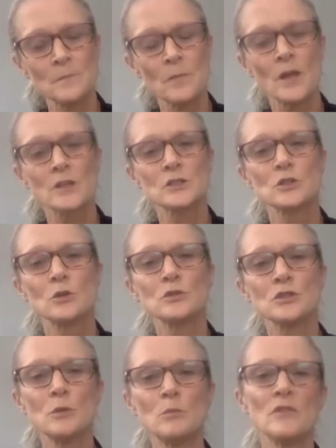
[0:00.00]
So
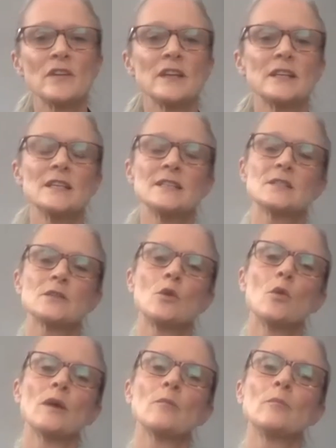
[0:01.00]
some of it is
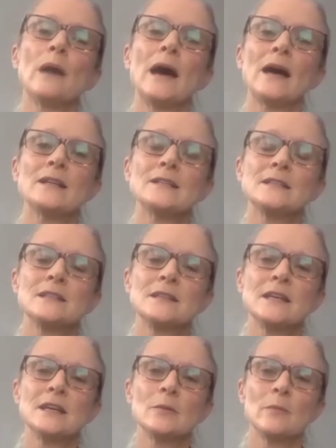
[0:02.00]
going back to
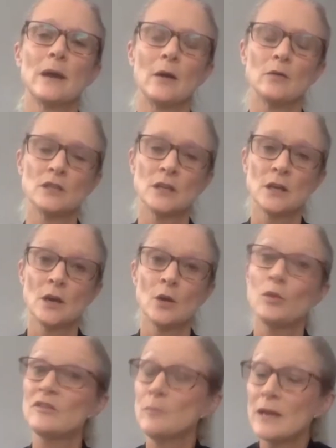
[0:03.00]
think about
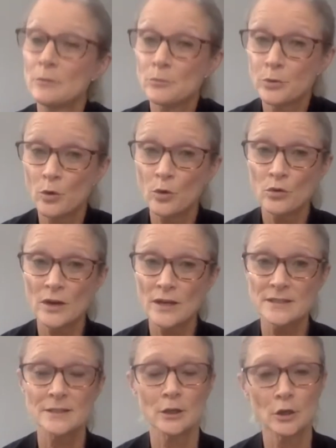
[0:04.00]
we've made progress
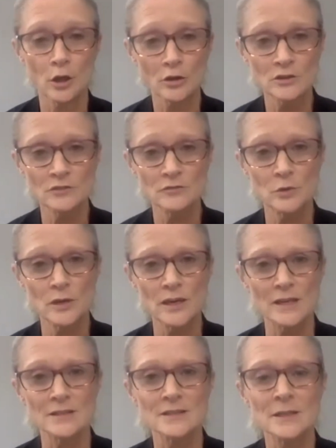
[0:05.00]
in a lot of
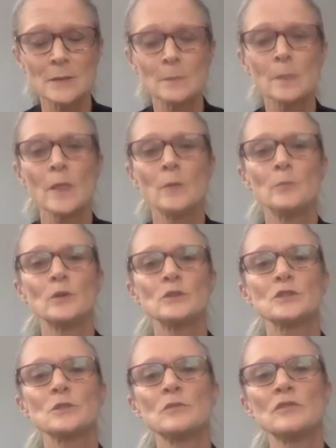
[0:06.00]
ways but
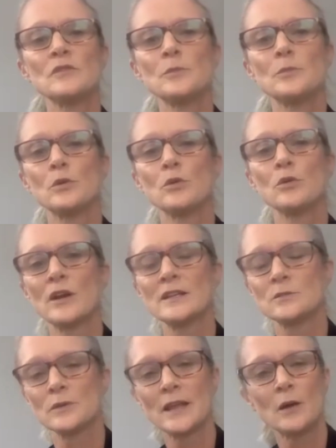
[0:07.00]
some of the
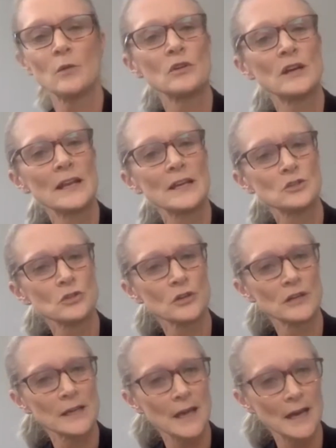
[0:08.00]
progress with our
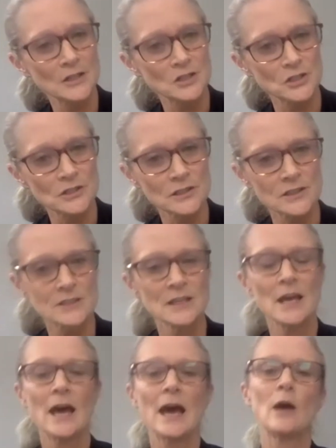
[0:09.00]
electronic gadgets,
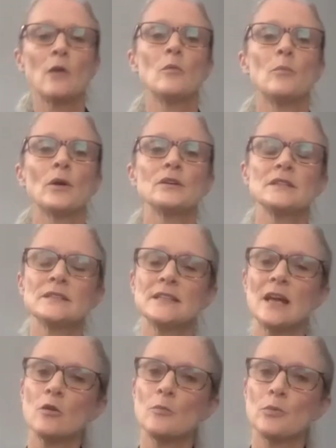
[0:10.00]
our bodies and
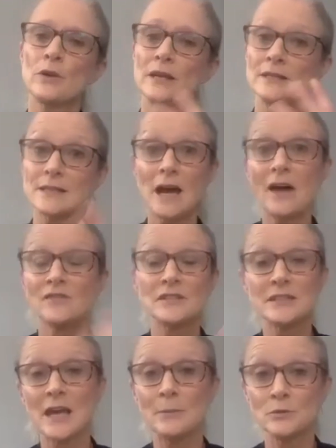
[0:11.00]
our brains
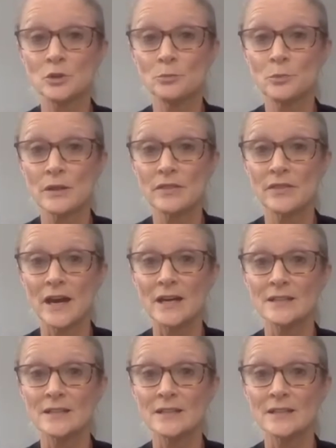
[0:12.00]
haven't kept up with that.